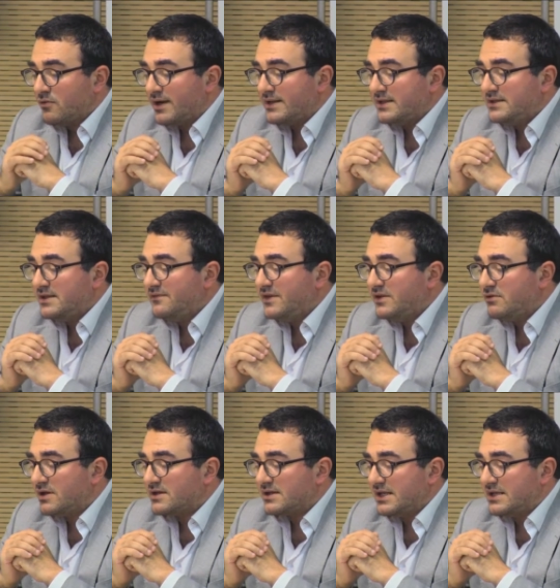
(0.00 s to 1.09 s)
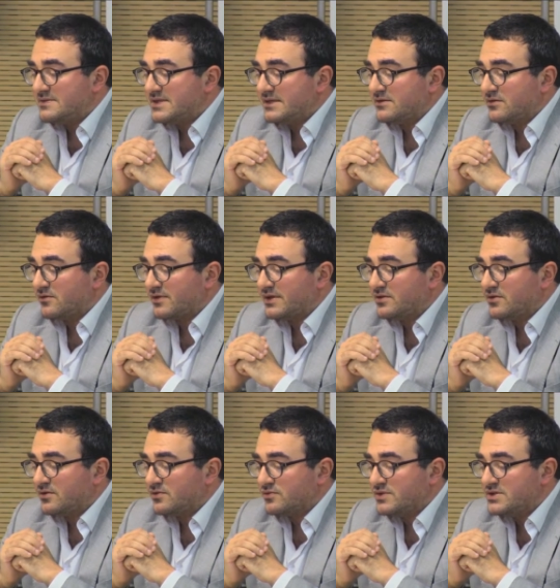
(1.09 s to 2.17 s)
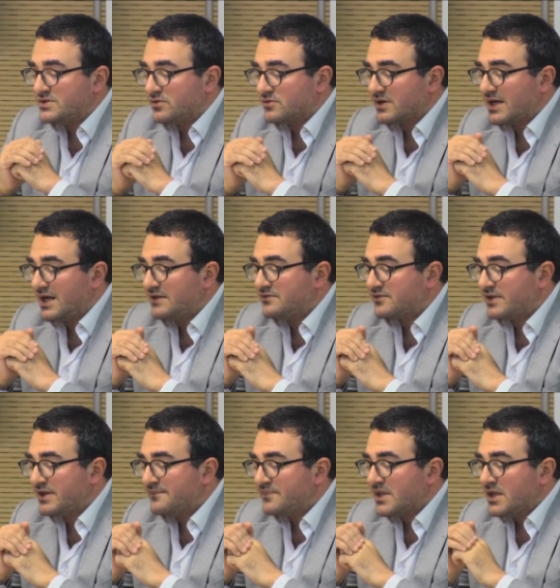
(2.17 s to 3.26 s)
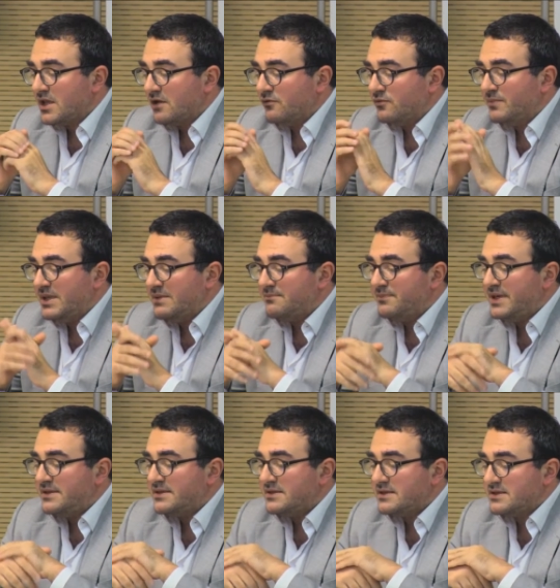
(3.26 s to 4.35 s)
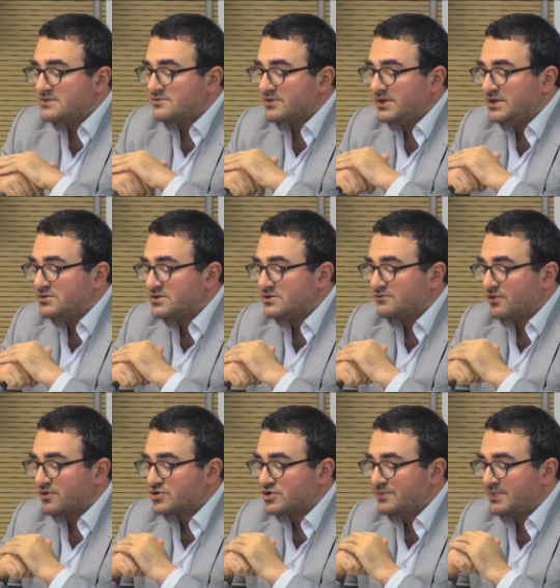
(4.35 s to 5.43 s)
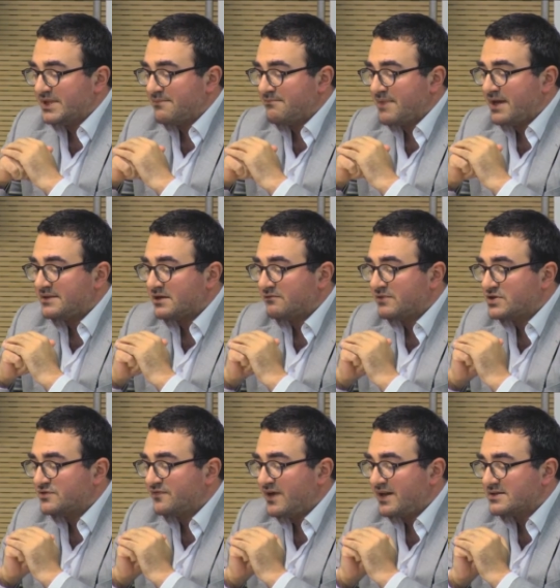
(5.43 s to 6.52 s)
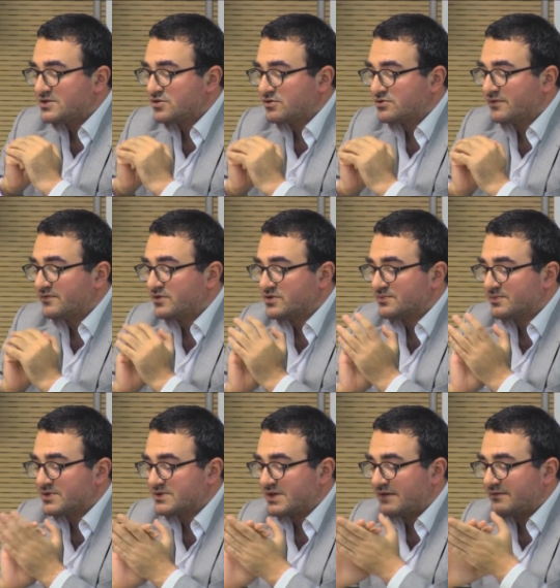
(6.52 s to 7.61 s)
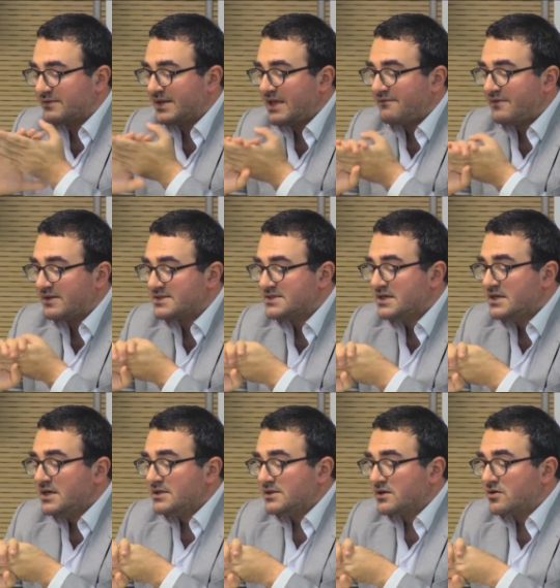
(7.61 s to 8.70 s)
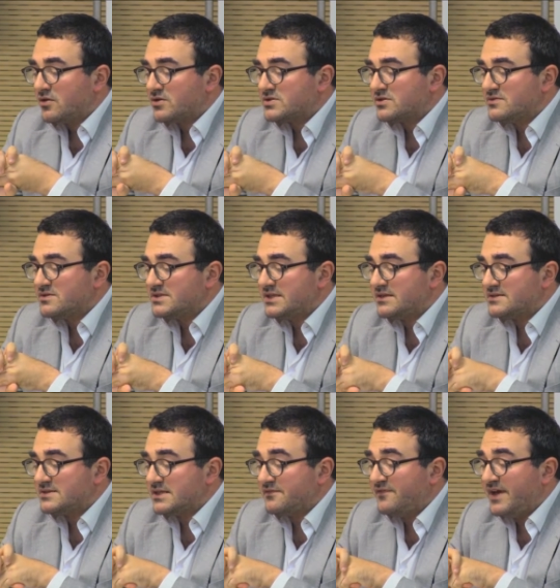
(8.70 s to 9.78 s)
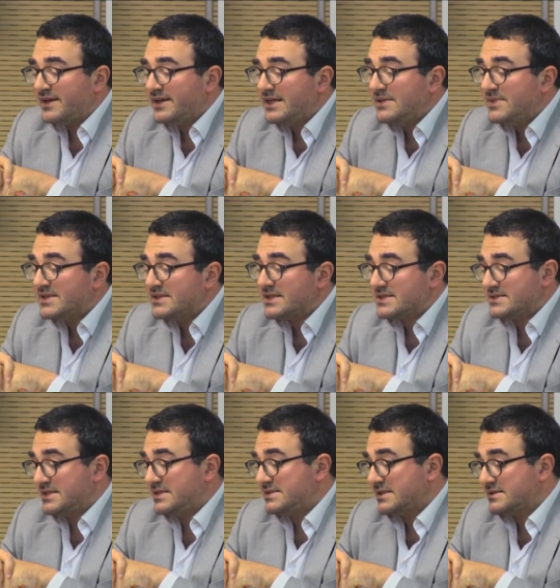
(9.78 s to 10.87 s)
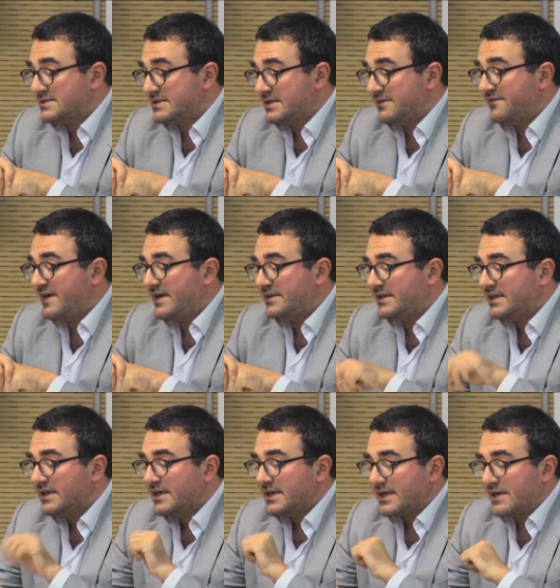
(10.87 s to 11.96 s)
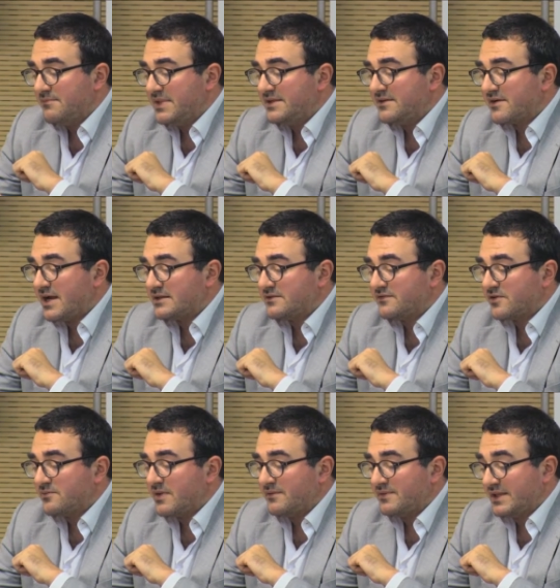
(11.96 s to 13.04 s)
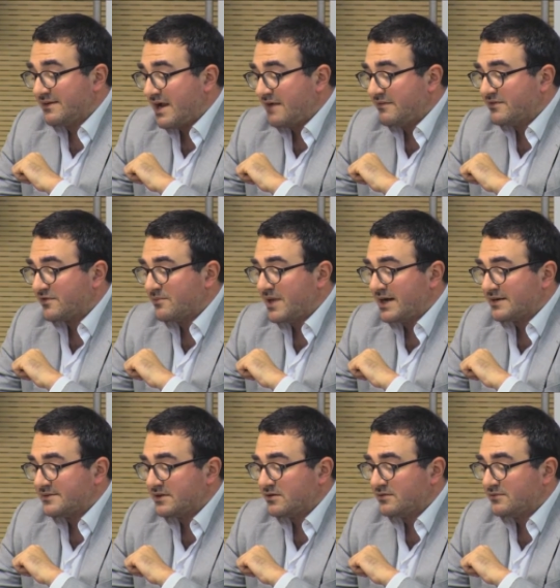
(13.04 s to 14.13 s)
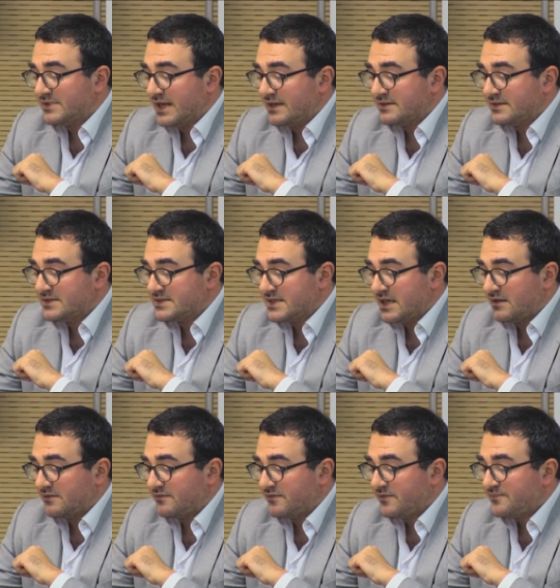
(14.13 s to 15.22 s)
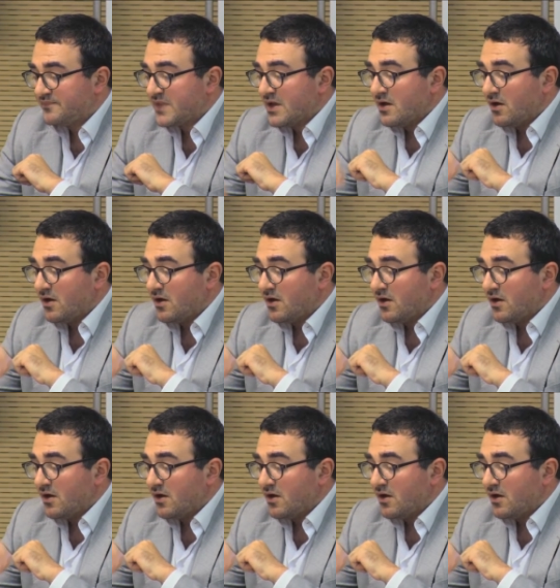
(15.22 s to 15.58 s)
where an individual claims that on return to his own country he would be impeded in his religious worship in a manner which fell short of those prescribed levels, the court considers that very limited assistance, if any, can be derived from Article 9 itself.